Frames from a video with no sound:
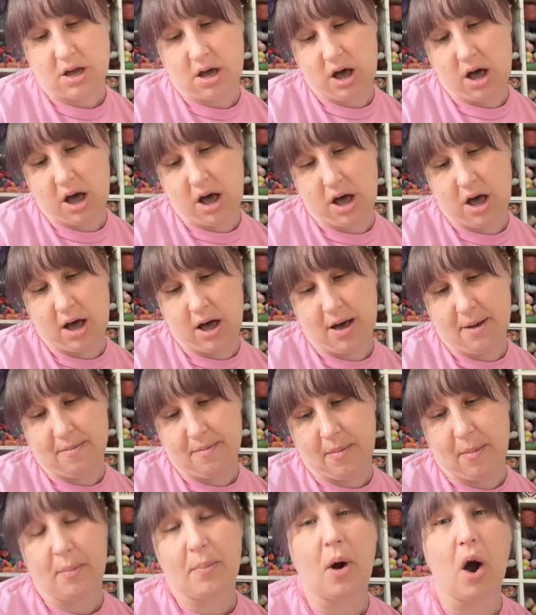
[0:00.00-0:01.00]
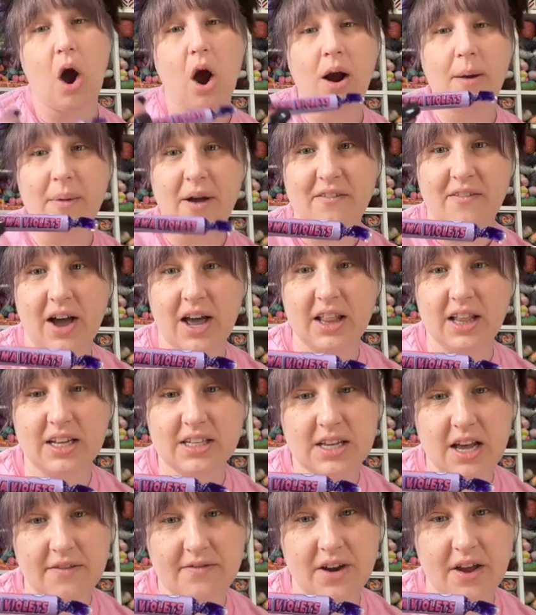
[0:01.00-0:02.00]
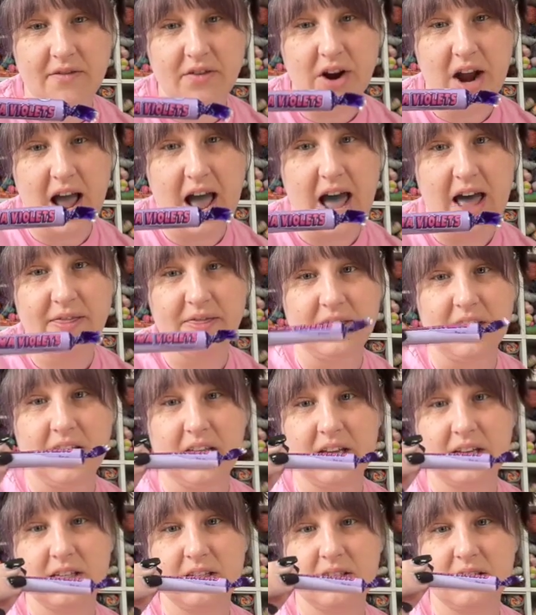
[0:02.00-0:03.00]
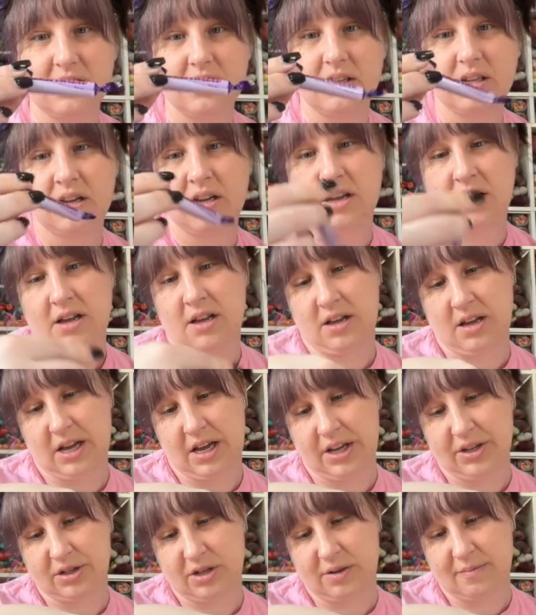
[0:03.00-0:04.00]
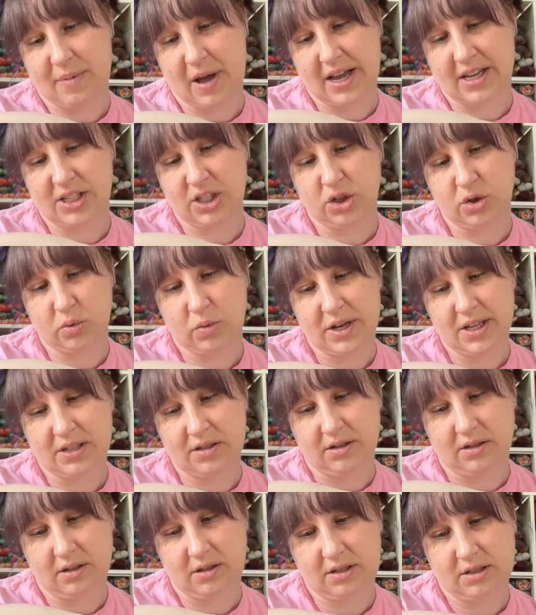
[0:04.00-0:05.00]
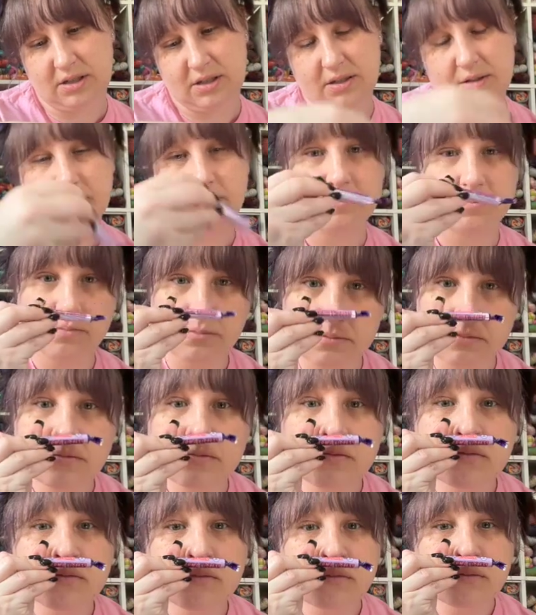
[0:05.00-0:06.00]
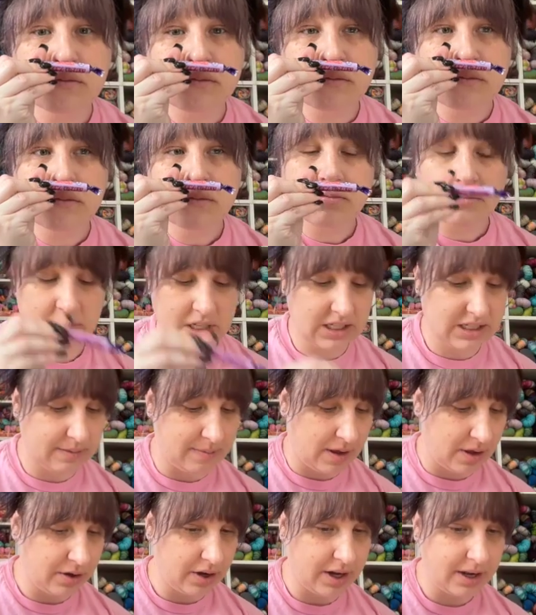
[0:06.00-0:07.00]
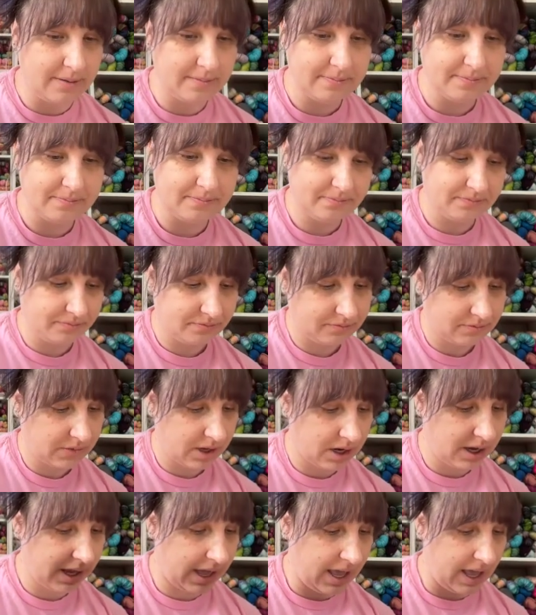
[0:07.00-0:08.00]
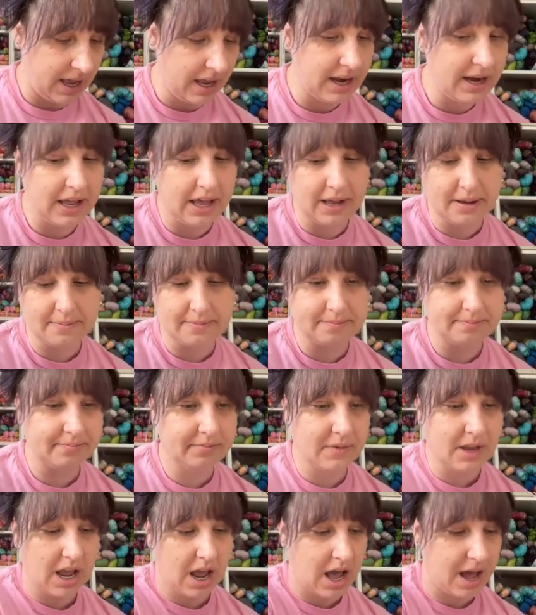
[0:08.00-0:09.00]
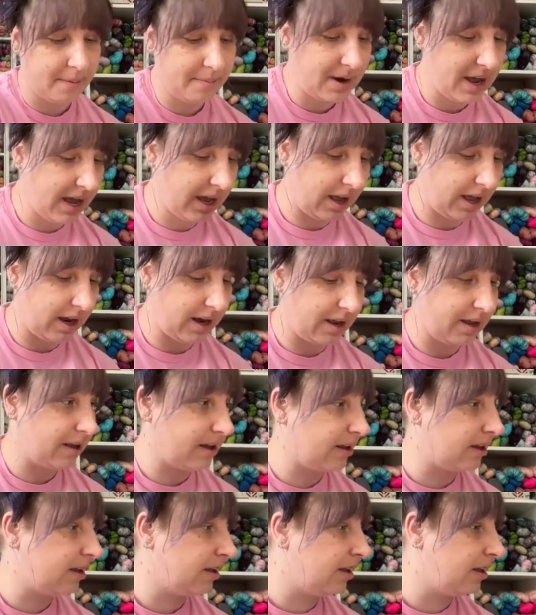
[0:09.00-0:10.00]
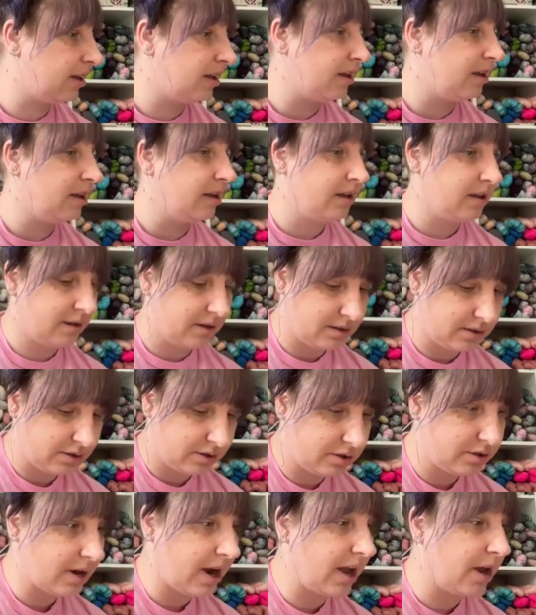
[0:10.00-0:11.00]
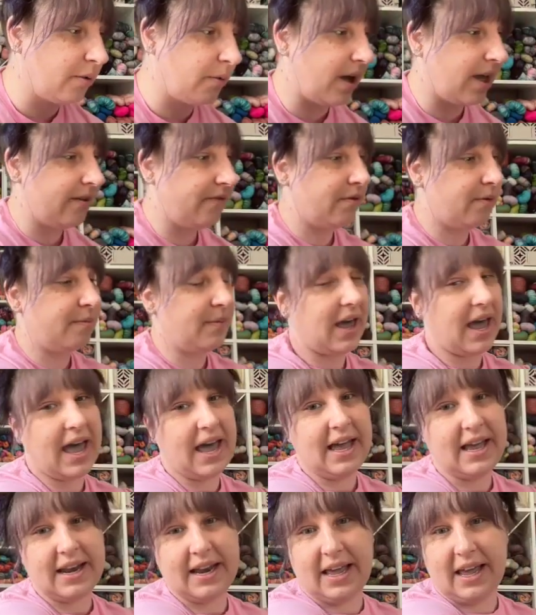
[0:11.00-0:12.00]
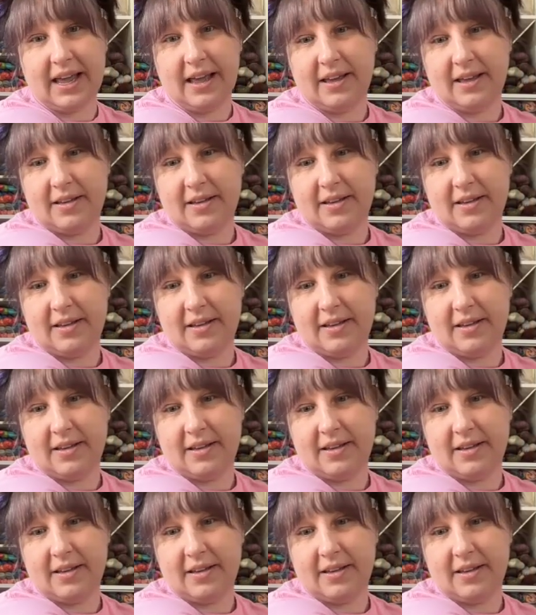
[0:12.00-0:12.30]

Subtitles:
Parma violets. I've never had these. These are by Swizzles. They smell good. Candy. I'm not gonna stray away from candy.